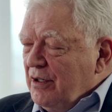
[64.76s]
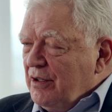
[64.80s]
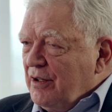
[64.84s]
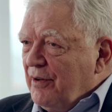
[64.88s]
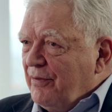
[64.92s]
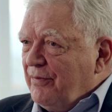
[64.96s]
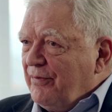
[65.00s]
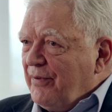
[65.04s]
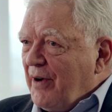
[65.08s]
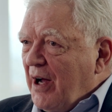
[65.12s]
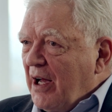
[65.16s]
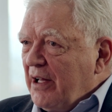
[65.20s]

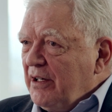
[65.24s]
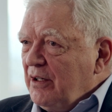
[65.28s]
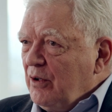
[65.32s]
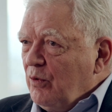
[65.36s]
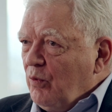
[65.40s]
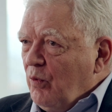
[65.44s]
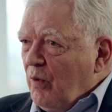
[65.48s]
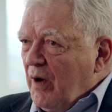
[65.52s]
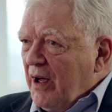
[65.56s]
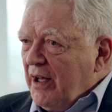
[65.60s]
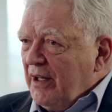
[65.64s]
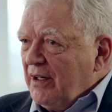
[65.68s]
to
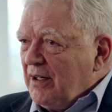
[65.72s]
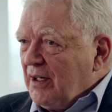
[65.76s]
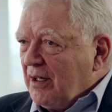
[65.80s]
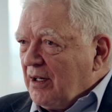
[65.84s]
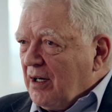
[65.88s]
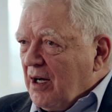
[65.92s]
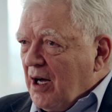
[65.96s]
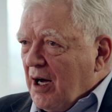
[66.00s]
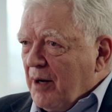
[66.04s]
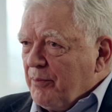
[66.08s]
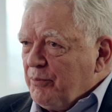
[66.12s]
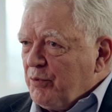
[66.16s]
find a way to
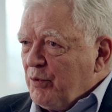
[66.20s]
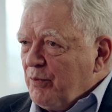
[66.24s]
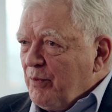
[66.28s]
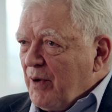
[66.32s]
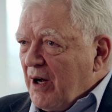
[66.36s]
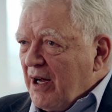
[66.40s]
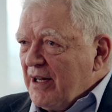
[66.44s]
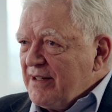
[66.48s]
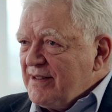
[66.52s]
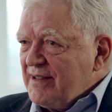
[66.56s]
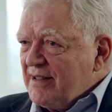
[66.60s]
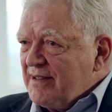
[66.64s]

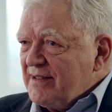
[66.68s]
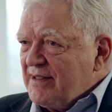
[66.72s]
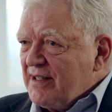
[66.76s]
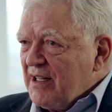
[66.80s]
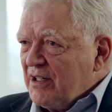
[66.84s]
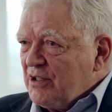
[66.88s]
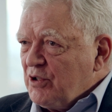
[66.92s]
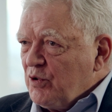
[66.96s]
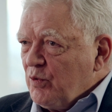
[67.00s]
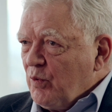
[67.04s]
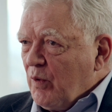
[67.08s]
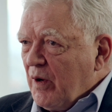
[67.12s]
compromise in
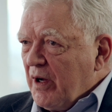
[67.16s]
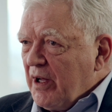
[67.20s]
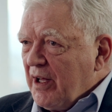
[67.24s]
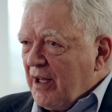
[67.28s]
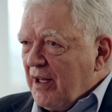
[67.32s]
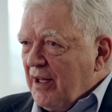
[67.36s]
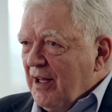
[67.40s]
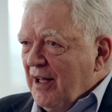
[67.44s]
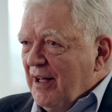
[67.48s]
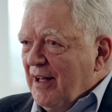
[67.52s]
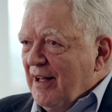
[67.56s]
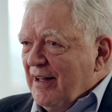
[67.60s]
such a
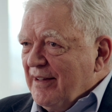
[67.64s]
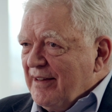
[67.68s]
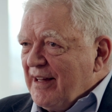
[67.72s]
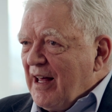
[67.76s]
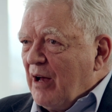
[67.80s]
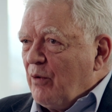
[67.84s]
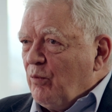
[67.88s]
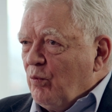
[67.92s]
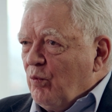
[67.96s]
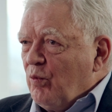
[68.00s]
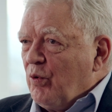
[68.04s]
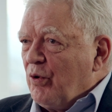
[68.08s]
way
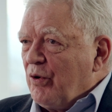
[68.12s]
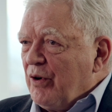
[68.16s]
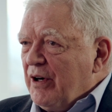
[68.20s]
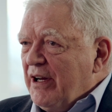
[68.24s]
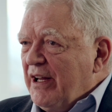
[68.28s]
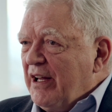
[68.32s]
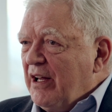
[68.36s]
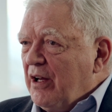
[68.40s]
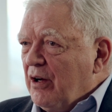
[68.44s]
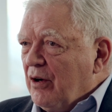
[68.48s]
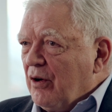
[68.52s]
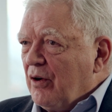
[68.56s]
that we're
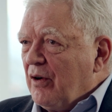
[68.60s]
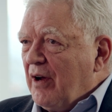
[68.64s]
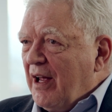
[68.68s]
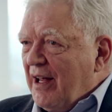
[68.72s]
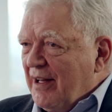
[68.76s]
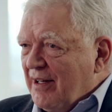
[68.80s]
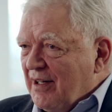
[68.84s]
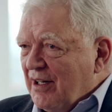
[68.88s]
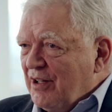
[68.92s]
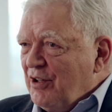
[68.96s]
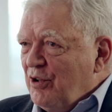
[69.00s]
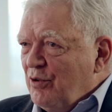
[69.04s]
here
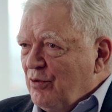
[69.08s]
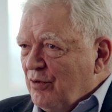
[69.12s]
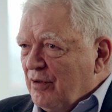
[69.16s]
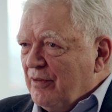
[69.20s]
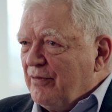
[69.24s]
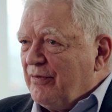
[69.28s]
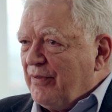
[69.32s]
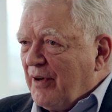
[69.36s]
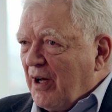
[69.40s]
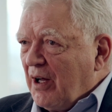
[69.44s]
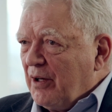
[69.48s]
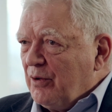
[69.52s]
in a
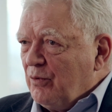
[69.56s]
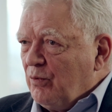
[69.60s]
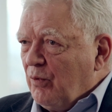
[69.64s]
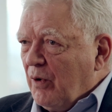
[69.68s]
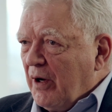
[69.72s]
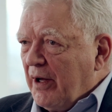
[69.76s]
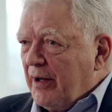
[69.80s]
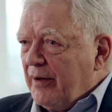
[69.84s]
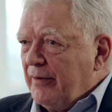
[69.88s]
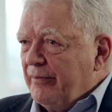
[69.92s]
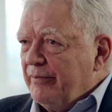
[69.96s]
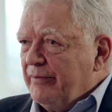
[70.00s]
unified
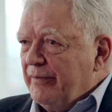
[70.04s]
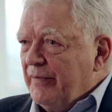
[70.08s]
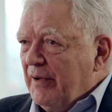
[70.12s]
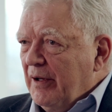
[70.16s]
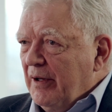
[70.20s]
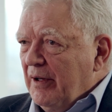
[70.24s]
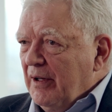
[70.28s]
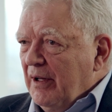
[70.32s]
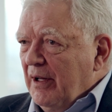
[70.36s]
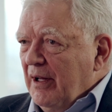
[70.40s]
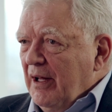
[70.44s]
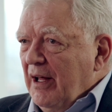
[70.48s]
way.
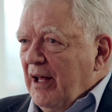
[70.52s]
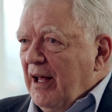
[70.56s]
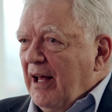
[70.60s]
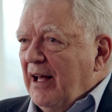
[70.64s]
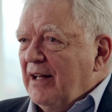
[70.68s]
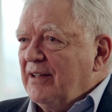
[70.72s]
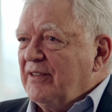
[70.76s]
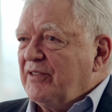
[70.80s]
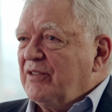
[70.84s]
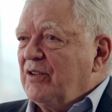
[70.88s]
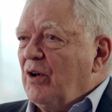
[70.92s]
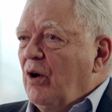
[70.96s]

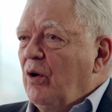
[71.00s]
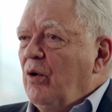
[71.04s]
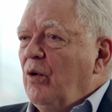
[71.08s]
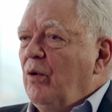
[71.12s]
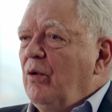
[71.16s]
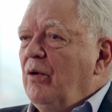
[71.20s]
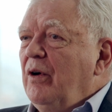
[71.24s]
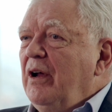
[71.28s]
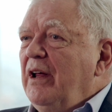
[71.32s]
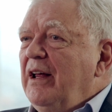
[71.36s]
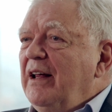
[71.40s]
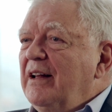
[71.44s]
And
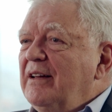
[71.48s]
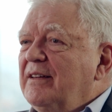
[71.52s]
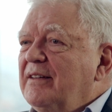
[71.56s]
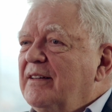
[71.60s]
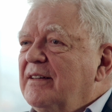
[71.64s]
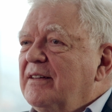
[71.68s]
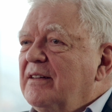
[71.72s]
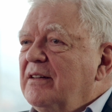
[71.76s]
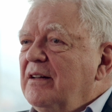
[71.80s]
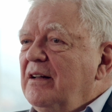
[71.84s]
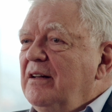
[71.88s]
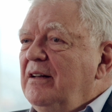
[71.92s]
so
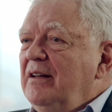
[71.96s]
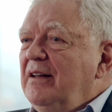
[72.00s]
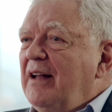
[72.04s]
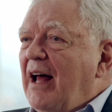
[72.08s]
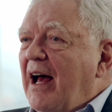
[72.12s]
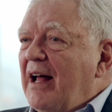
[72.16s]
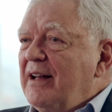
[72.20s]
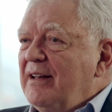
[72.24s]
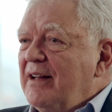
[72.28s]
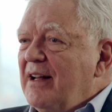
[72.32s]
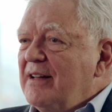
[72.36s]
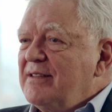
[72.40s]
it's
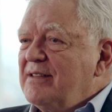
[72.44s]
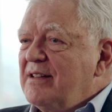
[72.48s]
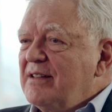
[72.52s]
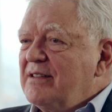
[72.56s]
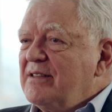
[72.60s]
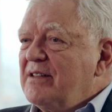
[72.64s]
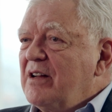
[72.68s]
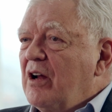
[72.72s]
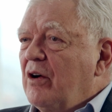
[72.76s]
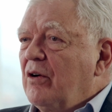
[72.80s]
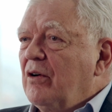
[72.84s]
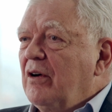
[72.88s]
not
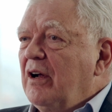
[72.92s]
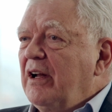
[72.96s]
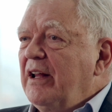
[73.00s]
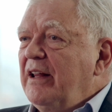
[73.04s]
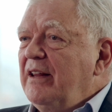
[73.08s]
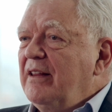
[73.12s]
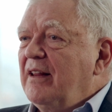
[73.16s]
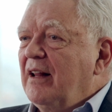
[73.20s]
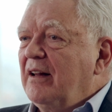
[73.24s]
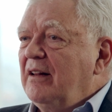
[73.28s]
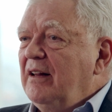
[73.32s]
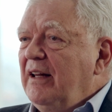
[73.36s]

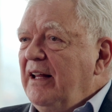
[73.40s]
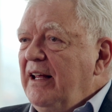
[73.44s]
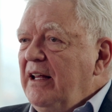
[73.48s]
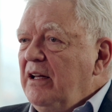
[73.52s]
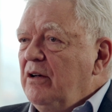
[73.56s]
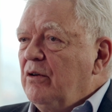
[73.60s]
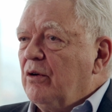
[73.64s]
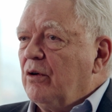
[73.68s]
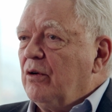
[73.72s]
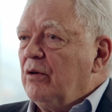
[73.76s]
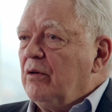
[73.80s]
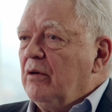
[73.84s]
necessarily the
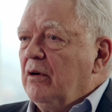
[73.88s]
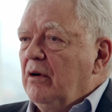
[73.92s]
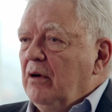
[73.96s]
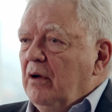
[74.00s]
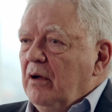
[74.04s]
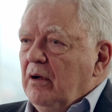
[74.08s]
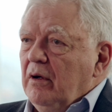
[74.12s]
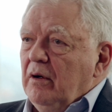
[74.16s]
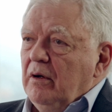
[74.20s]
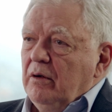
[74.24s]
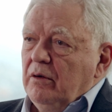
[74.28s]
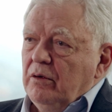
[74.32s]
leader
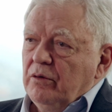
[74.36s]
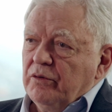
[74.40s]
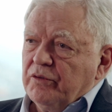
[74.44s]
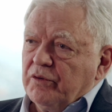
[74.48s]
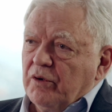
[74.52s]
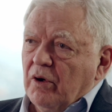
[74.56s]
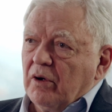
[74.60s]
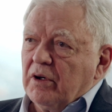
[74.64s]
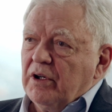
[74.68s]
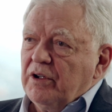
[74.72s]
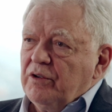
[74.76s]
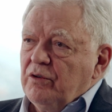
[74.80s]

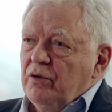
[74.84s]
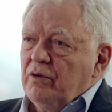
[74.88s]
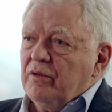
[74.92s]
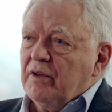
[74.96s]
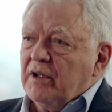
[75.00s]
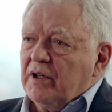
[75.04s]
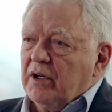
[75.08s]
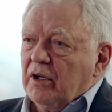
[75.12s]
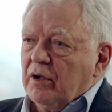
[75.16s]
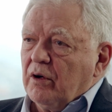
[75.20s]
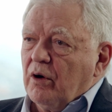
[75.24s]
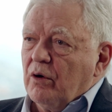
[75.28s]
who's going to
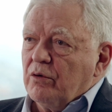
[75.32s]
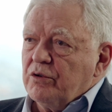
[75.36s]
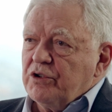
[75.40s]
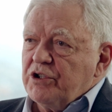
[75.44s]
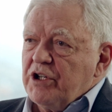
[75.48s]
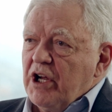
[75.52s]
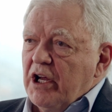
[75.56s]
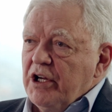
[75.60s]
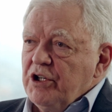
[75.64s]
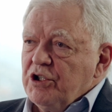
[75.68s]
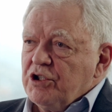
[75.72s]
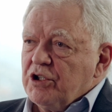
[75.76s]
do the
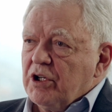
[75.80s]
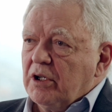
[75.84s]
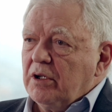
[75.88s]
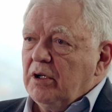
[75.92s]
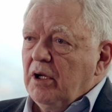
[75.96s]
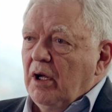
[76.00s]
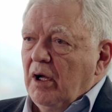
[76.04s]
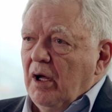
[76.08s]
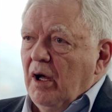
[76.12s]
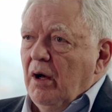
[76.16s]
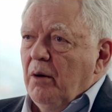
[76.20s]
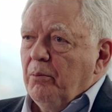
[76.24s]

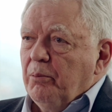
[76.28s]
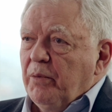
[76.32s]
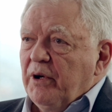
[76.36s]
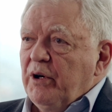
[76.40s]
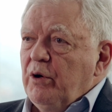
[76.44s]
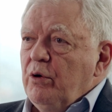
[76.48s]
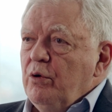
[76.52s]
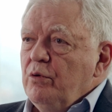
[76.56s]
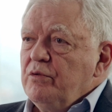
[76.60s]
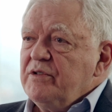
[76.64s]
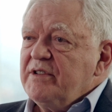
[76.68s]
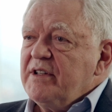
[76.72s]
negotiation,
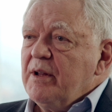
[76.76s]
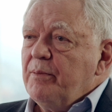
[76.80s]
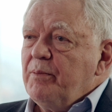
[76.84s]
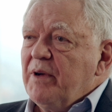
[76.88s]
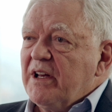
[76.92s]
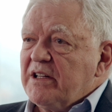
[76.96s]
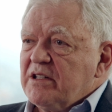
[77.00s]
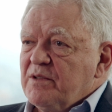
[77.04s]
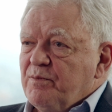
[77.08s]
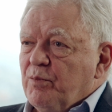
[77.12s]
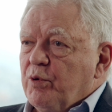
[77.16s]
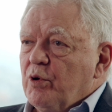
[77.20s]
but who's the
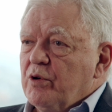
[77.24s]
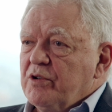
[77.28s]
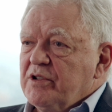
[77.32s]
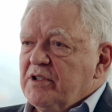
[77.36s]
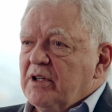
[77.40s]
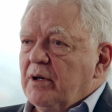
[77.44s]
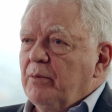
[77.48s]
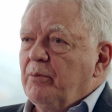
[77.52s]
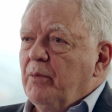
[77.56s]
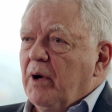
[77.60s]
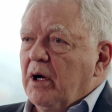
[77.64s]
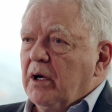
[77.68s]
best
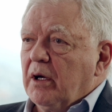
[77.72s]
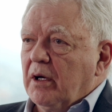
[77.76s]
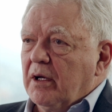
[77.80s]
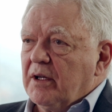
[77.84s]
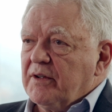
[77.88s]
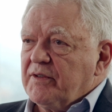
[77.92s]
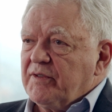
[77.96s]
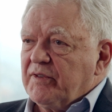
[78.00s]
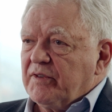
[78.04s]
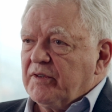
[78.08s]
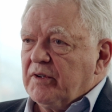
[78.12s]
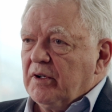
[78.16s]
person among
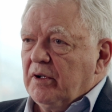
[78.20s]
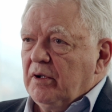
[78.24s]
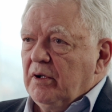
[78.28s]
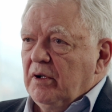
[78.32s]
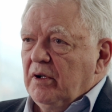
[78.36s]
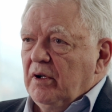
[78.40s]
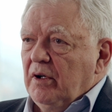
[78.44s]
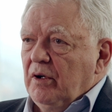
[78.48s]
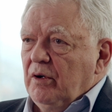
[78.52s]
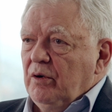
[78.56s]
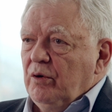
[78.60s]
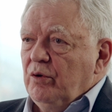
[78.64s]
us?
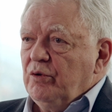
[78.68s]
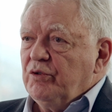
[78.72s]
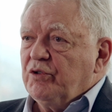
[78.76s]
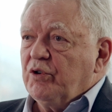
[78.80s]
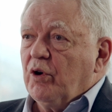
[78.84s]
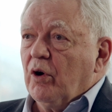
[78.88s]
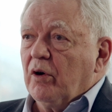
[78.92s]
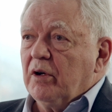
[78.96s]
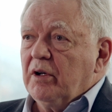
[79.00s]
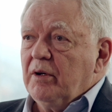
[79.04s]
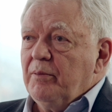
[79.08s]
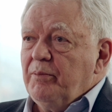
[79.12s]

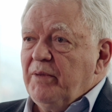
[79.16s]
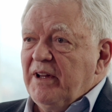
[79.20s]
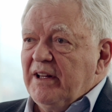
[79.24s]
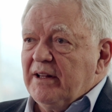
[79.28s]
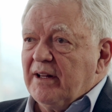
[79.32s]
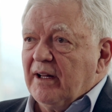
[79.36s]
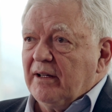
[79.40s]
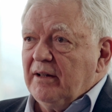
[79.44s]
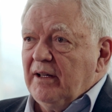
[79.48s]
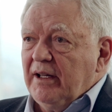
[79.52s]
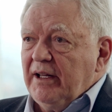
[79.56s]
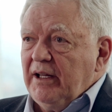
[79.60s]
Who's going to
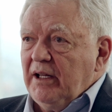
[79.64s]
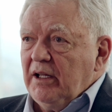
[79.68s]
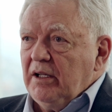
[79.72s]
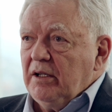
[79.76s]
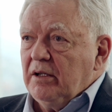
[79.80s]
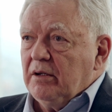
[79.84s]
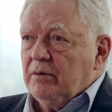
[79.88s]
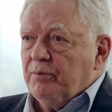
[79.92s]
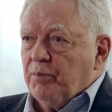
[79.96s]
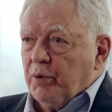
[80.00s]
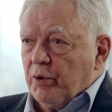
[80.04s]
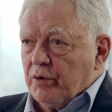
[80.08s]
be the
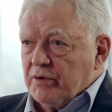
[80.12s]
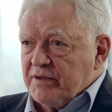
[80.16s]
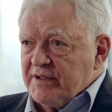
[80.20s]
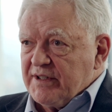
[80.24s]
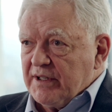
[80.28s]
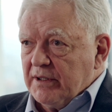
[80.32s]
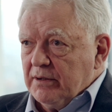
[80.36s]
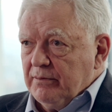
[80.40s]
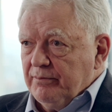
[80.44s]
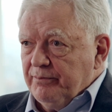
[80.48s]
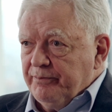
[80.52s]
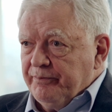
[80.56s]
lead
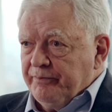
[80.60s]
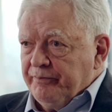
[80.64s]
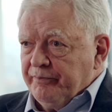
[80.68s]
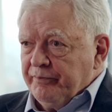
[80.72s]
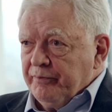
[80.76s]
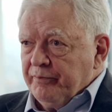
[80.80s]
person?